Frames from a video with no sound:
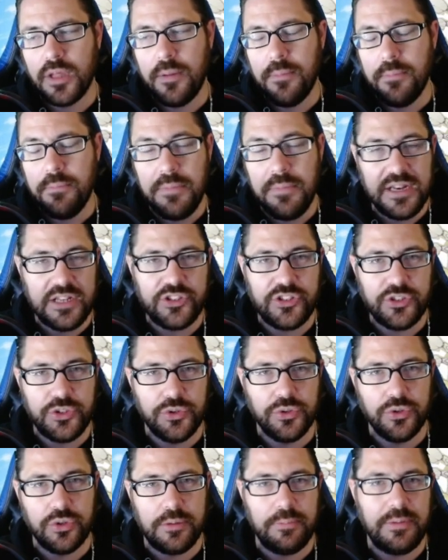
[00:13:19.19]

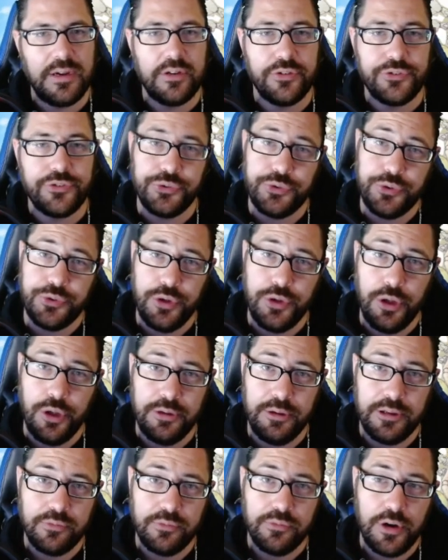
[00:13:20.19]
minuscule compared to Tsukuyomi,
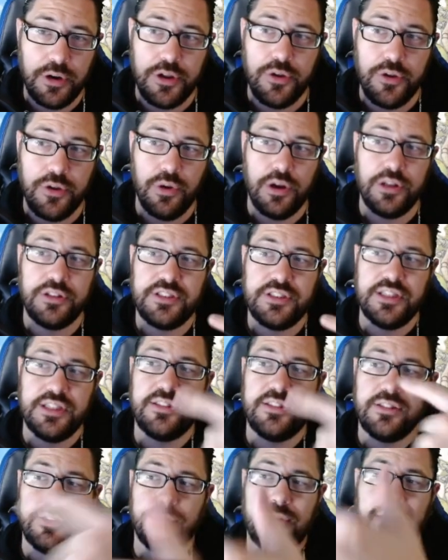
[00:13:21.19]
where you want to get
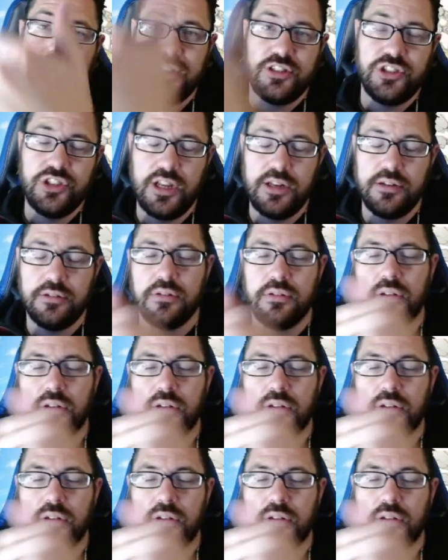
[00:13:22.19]
the ride chain.